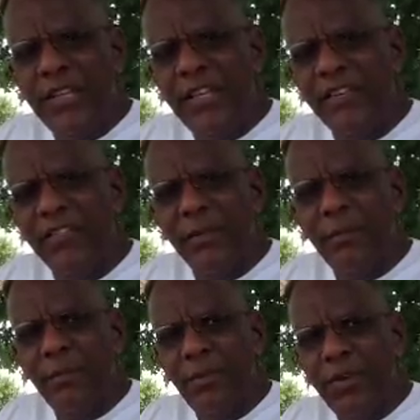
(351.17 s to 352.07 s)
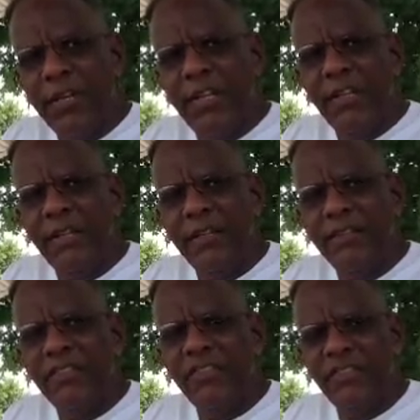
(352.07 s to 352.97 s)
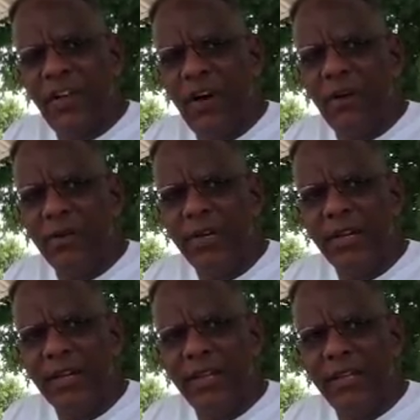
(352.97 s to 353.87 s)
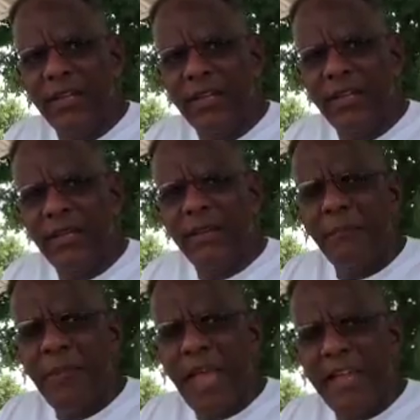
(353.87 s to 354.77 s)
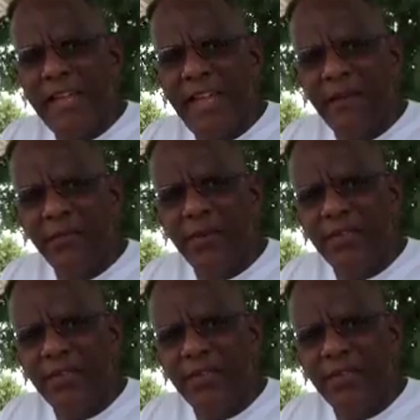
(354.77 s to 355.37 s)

is a pretty sorry batting average.